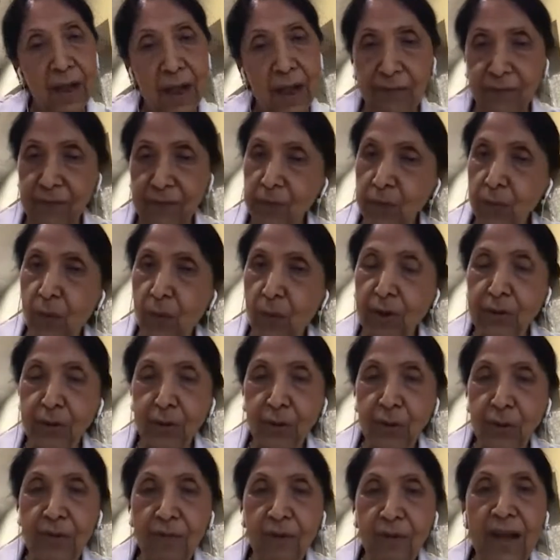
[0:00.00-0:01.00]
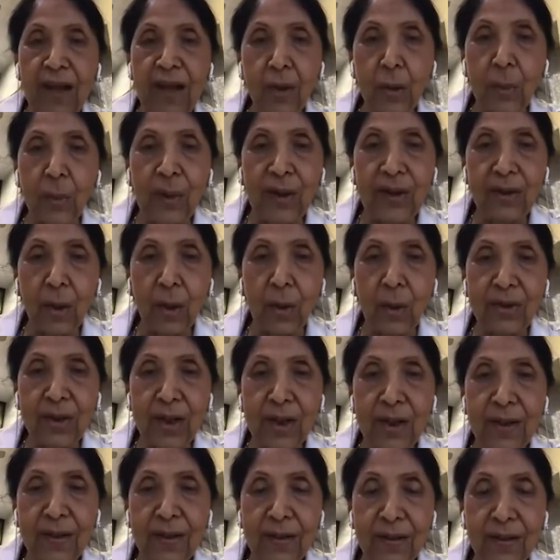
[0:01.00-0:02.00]
If you want to evaluate on
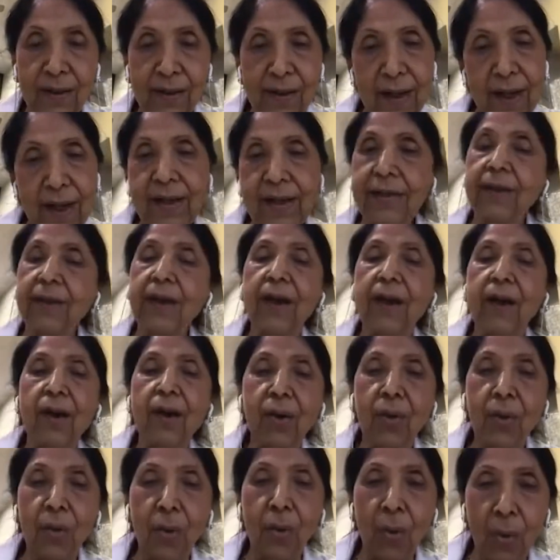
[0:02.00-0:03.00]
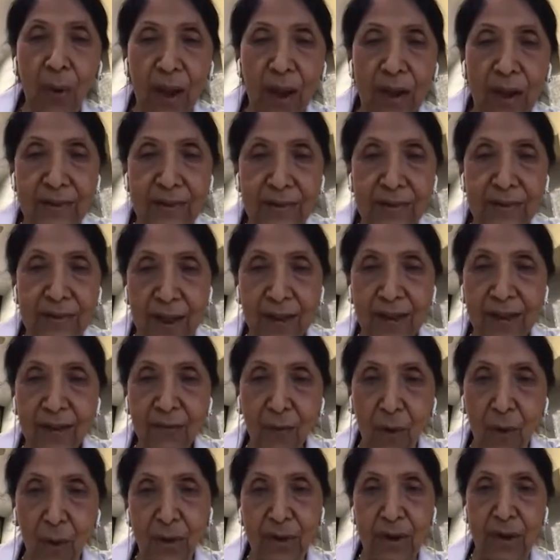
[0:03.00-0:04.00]
the internet, go and study
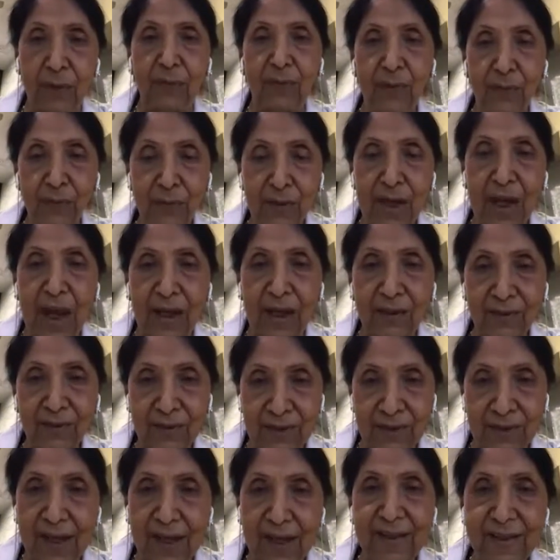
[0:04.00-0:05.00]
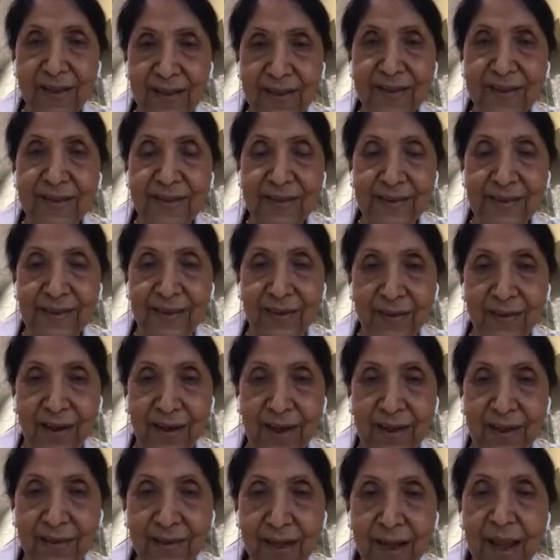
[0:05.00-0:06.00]
whatever we have said, it is
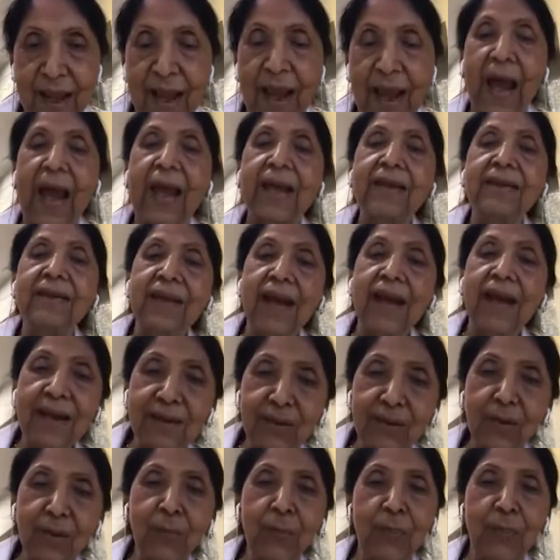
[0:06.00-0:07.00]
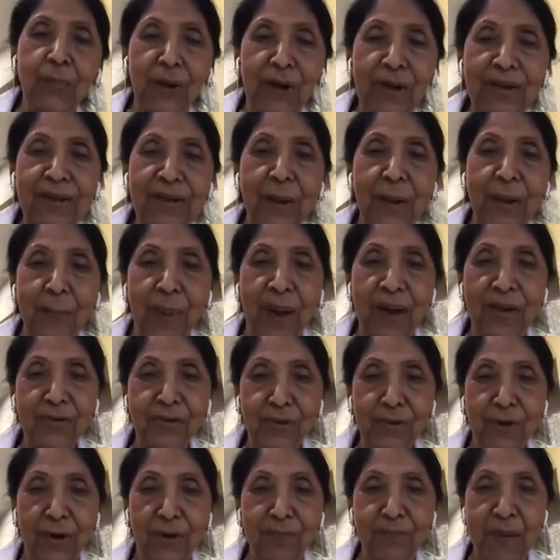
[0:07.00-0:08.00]
correct. and then you bring the
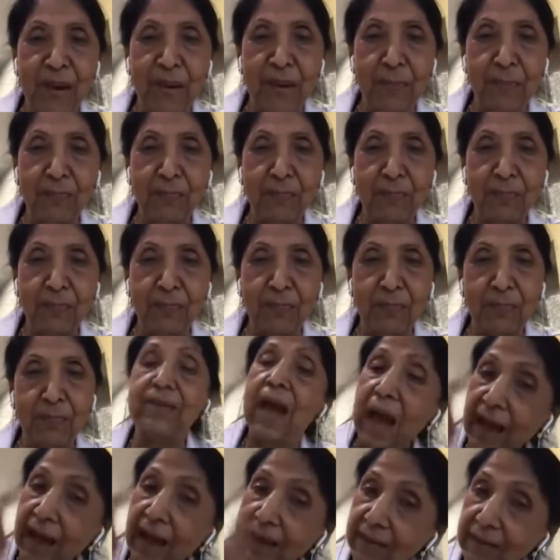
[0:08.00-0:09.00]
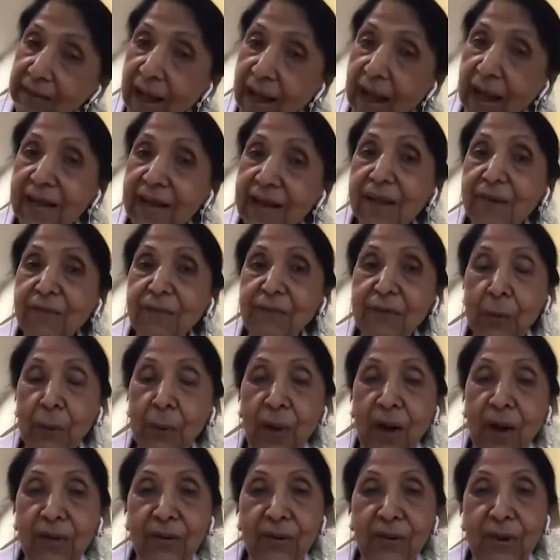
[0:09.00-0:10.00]
bunch of papers, and then
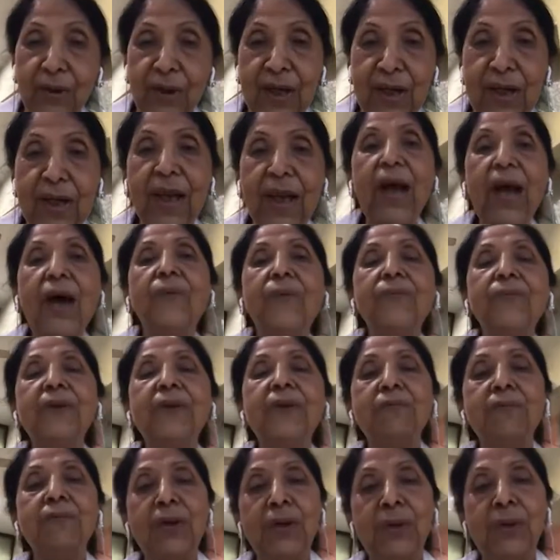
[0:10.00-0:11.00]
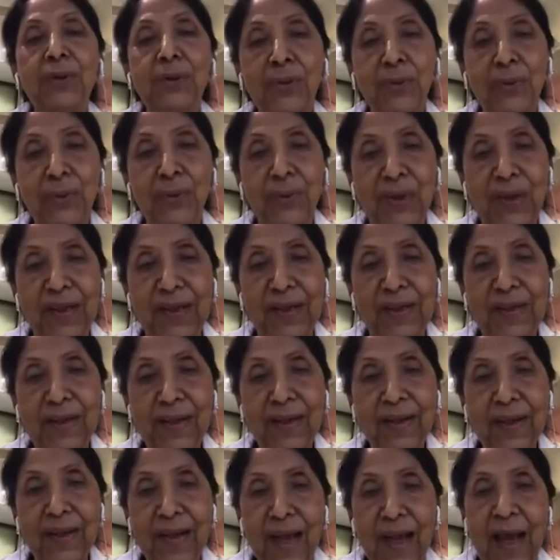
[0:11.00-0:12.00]
if you agree, we will do it.